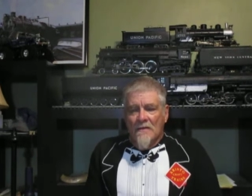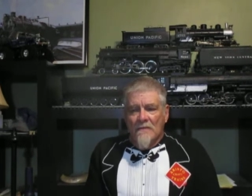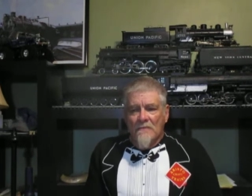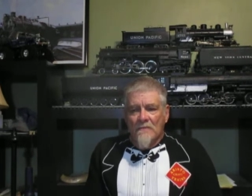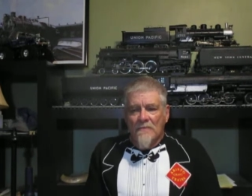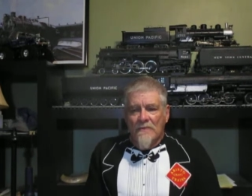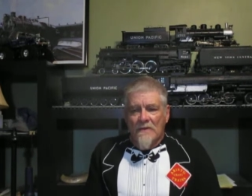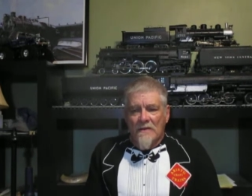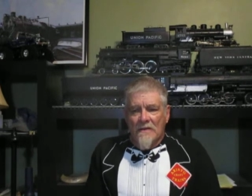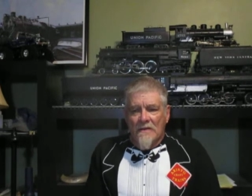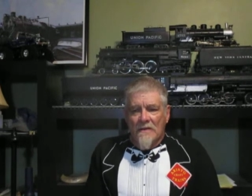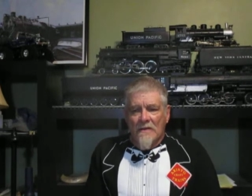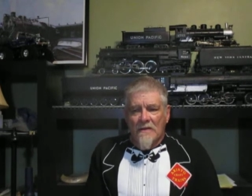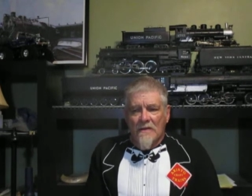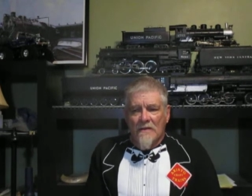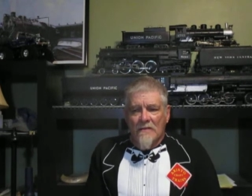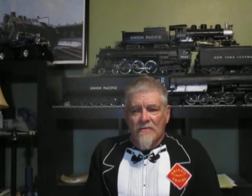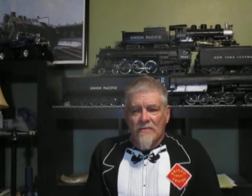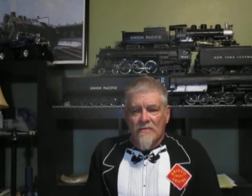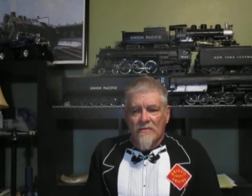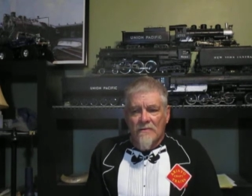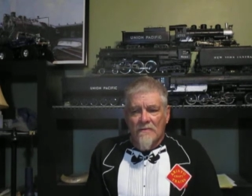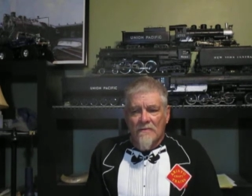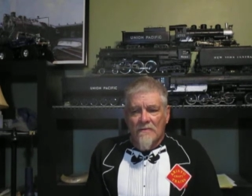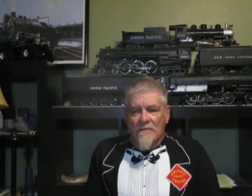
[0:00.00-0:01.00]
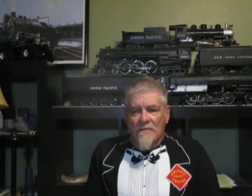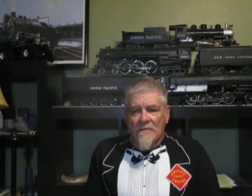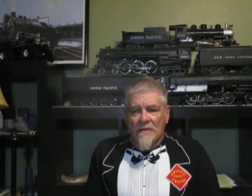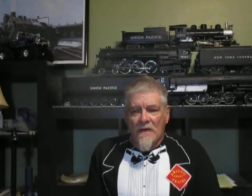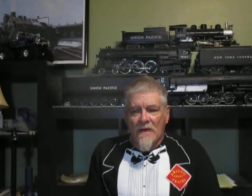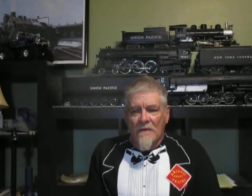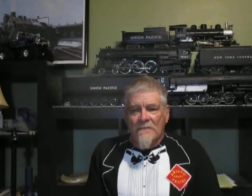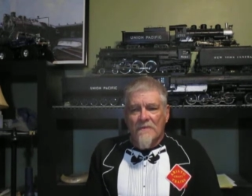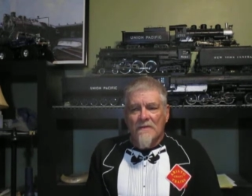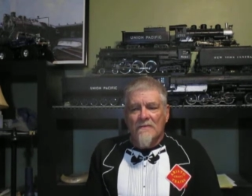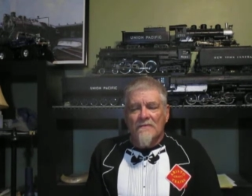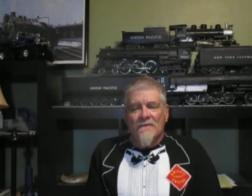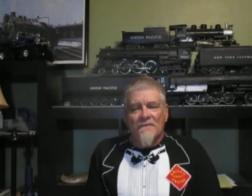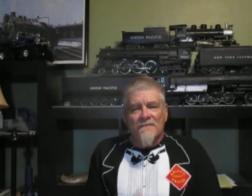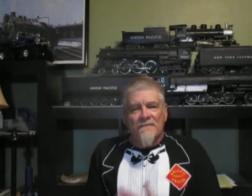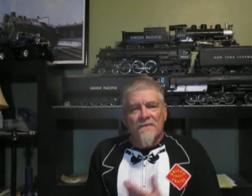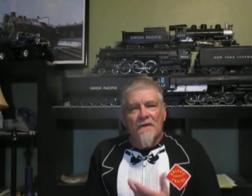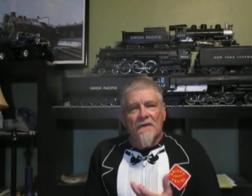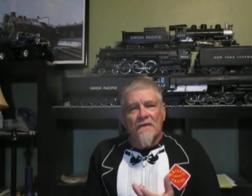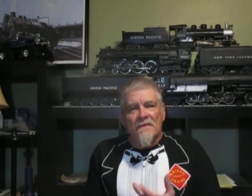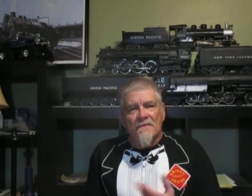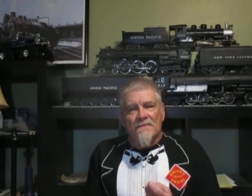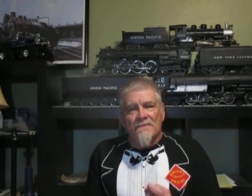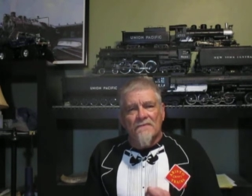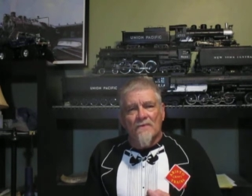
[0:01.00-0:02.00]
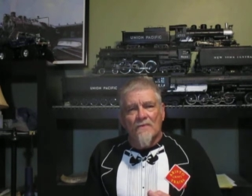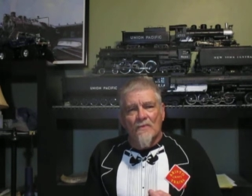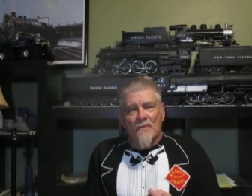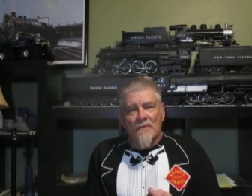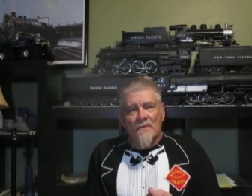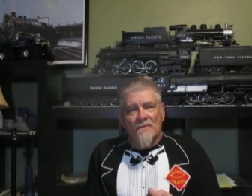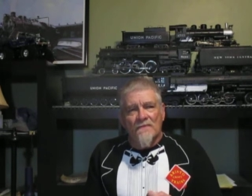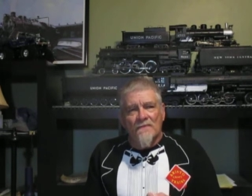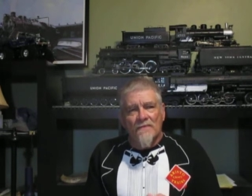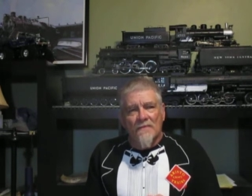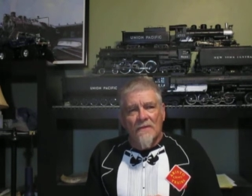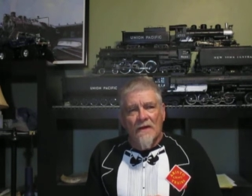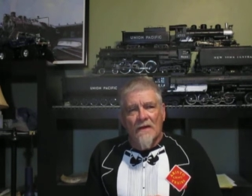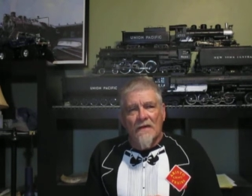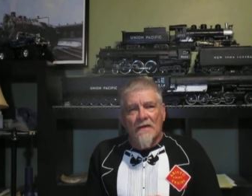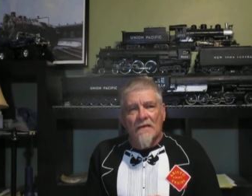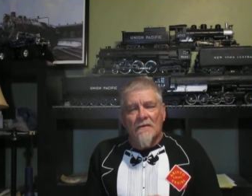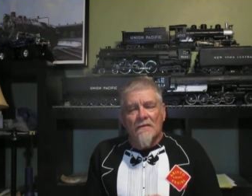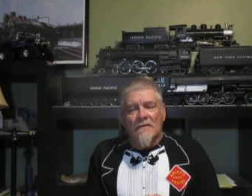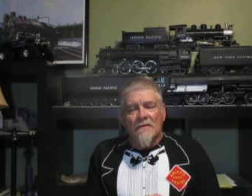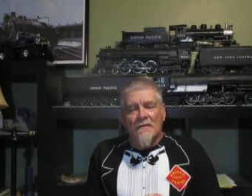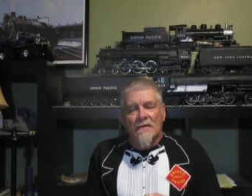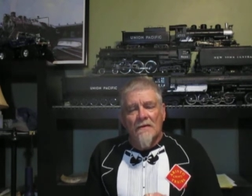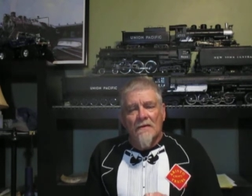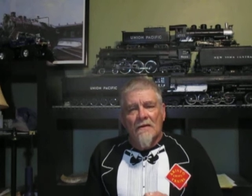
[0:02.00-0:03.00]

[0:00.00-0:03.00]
But uh, I'm getting a taste of what it's like.